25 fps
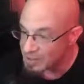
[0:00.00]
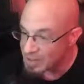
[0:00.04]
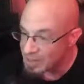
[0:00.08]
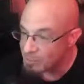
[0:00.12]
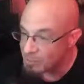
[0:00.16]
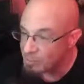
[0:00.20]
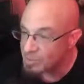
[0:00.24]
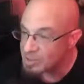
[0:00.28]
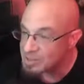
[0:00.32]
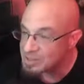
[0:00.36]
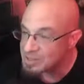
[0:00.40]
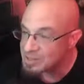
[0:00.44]
they
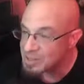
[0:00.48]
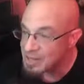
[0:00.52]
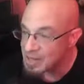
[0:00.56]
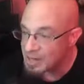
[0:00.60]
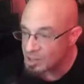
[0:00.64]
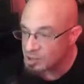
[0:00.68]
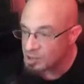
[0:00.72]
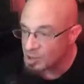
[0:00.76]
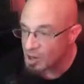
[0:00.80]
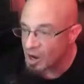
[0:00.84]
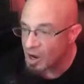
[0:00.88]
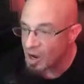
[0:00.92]
were
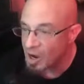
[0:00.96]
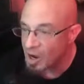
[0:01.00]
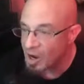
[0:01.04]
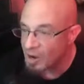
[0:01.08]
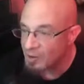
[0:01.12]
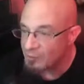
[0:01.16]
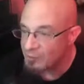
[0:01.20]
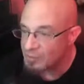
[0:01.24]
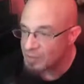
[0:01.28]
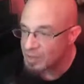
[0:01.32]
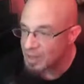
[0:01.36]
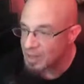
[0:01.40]
ticked
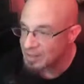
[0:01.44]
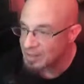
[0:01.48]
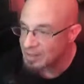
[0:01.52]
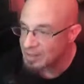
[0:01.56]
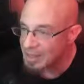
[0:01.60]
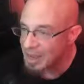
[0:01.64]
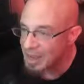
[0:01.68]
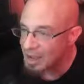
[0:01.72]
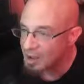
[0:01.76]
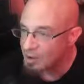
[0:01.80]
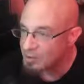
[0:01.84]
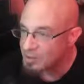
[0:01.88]
off,
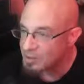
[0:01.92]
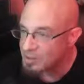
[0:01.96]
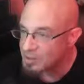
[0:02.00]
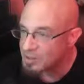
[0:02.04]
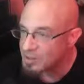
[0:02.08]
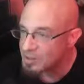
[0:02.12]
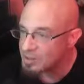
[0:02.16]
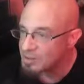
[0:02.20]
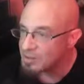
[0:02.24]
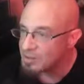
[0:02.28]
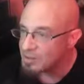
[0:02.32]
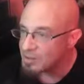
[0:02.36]
how did
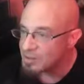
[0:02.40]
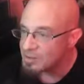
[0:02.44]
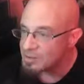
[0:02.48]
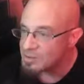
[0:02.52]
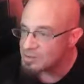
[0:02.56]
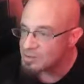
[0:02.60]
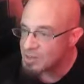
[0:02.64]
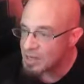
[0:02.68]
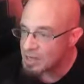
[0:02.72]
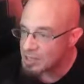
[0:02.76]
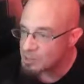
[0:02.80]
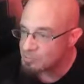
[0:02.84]
the
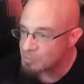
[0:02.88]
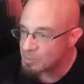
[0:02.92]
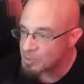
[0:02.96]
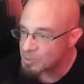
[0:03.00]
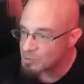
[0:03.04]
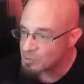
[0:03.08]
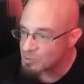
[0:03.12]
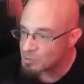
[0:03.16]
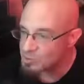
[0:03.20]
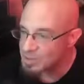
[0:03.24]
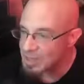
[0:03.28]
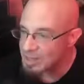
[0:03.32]
Sex
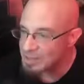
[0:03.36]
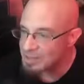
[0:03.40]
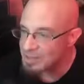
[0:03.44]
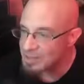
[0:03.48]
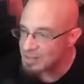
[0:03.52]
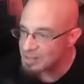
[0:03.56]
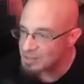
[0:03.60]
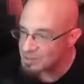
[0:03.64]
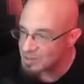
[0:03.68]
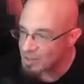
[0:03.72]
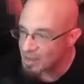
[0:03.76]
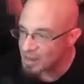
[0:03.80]
Pistols get to
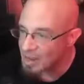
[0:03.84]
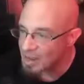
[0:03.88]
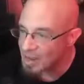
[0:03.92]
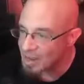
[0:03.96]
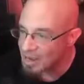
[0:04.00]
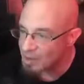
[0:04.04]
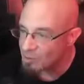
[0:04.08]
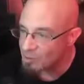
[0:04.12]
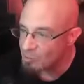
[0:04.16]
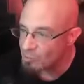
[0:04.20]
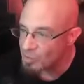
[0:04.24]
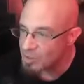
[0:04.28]
this
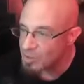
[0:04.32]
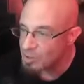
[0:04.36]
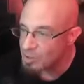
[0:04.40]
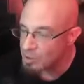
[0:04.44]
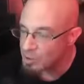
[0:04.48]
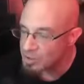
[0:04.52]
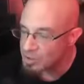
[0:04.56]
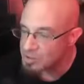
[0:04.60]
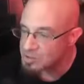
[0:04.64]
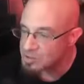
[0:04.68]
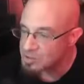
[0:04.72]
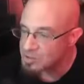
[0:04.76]
guy and we
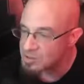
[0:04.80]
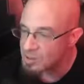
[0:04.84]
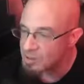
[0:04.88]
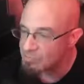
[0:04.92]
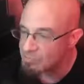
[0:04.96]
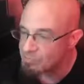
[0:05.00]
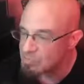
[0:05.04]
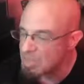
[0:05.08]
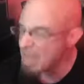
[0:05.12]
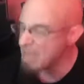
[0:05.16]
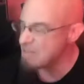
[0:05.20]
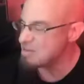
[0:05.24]
couldn't, so
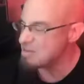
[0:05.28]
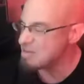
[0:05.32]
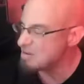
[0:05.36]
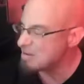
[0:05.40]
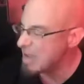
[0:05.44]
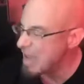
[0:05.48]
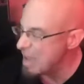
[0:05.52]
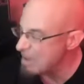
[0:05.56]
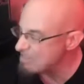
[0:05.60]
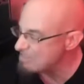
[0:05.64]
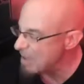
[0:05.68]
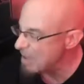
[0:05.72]
you
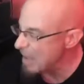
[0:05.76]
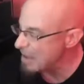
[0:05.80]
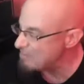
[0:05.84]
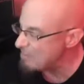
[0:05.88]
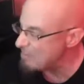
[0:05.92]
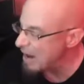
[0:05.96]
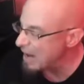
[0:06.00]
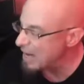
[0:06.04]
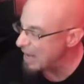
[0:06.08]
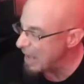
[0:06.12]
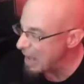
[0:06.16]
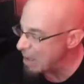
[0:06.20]
can't play
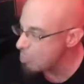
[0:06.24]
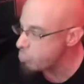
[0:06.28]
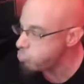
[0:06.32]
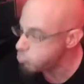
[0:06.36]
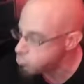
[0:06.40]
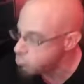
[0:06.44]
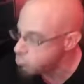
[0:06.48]
radio.